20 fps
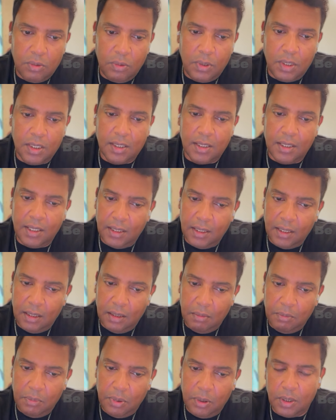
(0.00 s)
which is another
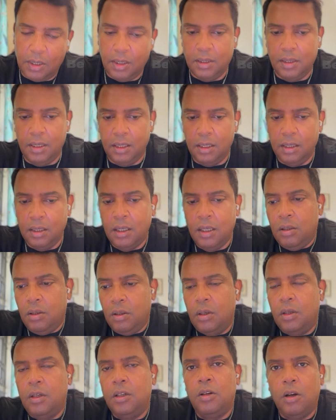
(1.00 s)
important thing,
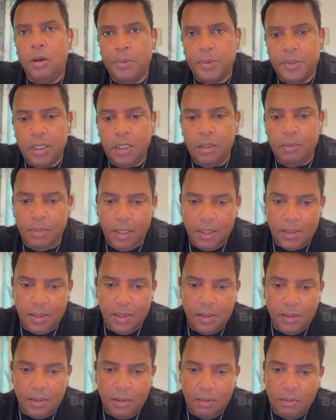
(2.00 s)
on an optional
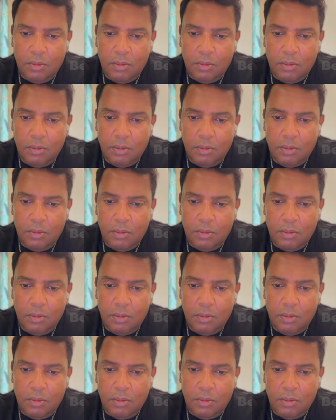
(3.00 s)
basis.